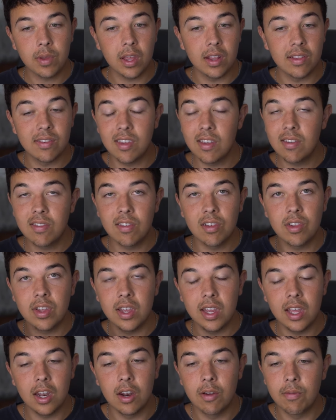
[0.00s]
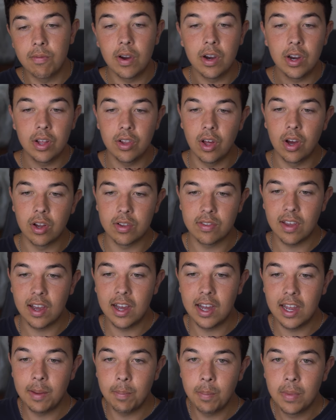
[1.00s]
consistently in a very long
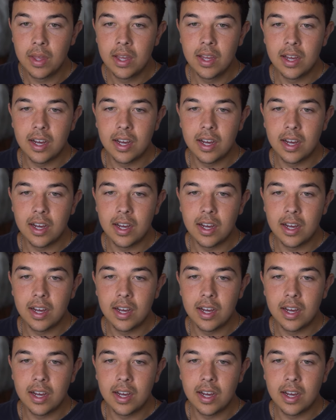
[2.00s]
time.